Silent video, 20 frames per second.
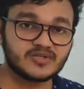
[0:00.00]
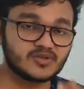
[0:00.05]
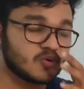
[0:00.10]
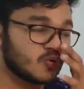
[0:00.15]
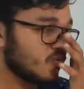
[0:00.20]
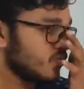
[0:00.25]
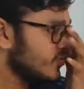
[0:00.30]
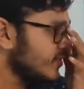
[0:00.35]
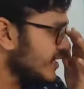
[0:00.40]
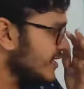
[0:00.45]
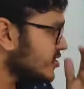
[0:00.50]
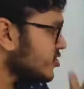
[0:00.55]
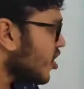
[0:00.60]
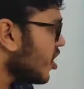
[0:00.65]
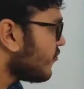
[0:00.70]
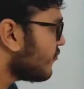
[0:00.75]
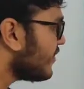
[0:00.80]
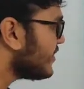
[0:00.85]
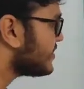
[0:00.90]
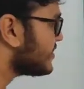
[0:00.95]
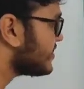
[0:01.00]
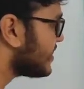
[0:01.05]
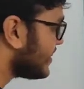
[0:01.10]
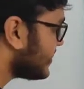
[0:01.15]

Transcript: So these are features, that